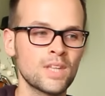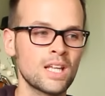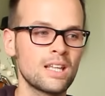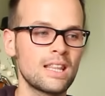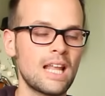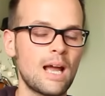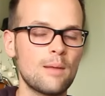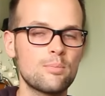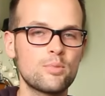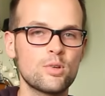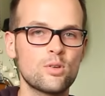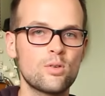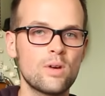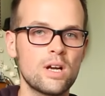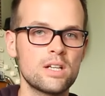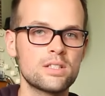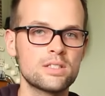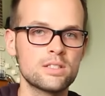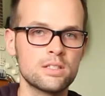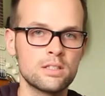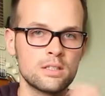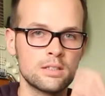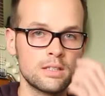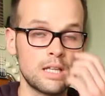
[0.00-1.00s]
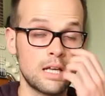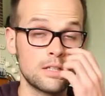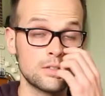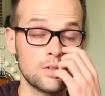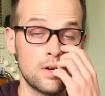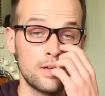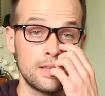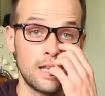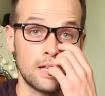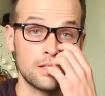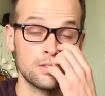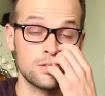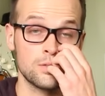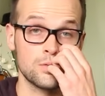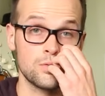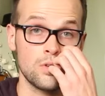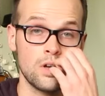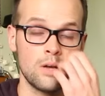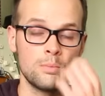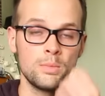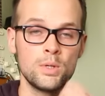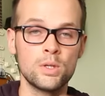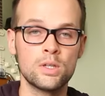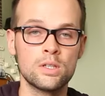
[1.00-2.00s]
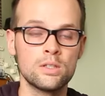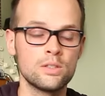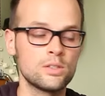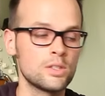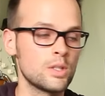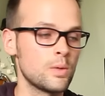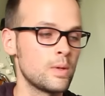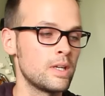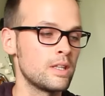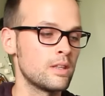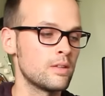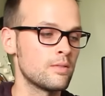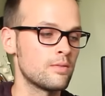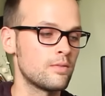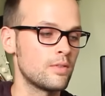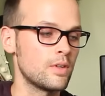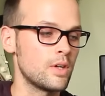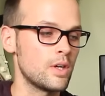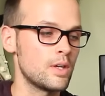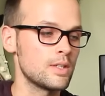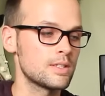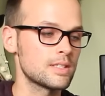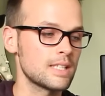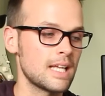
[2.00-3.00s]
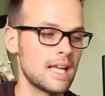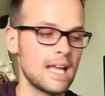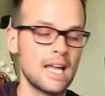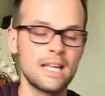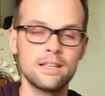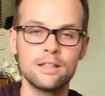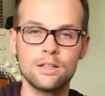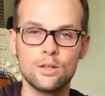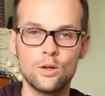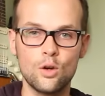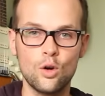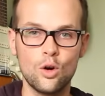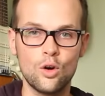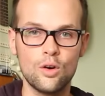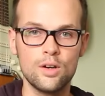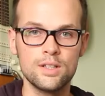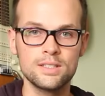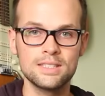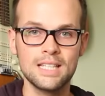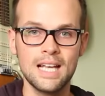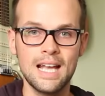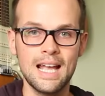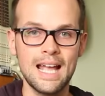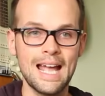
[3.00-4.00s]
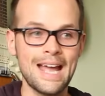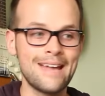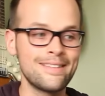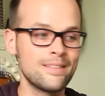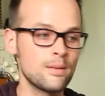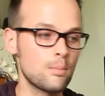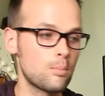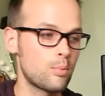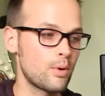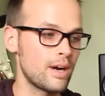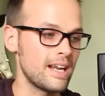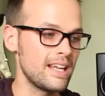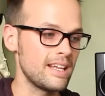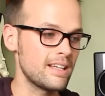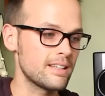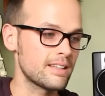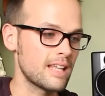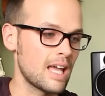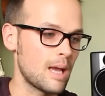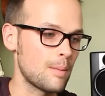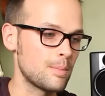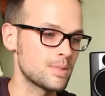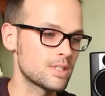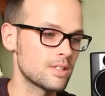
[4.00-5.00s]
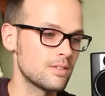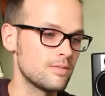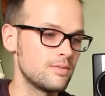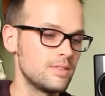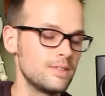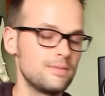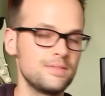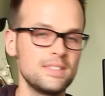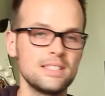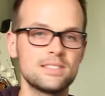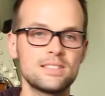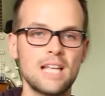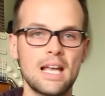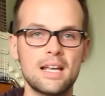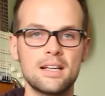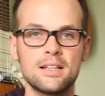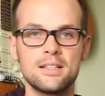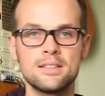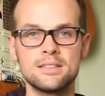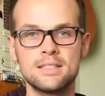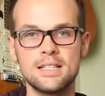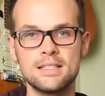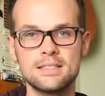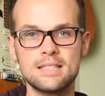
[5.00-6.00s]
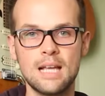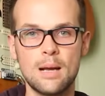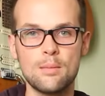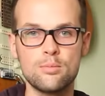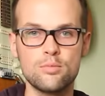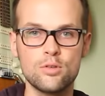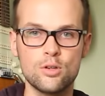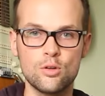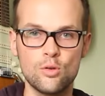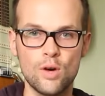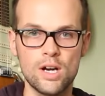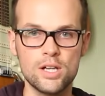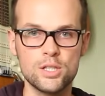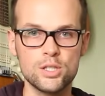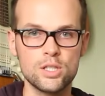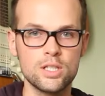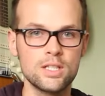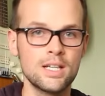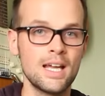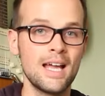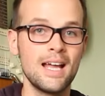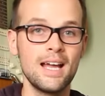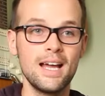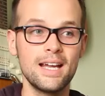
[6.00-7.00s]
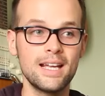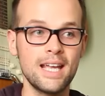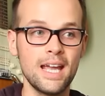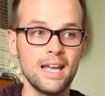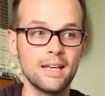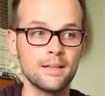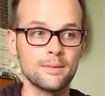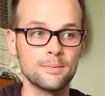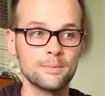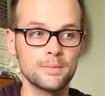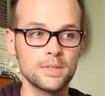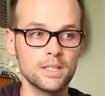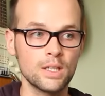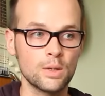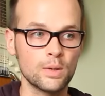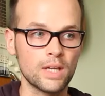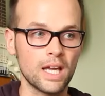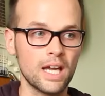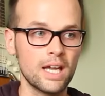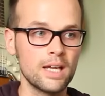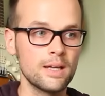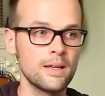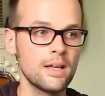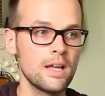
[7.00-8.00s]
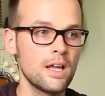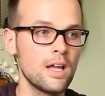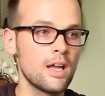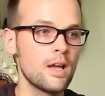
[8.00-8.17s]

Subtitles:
That progression, that strum you can do in the verse and the chorus, and the break that happens at 50 seconds, it's that progression again, okay?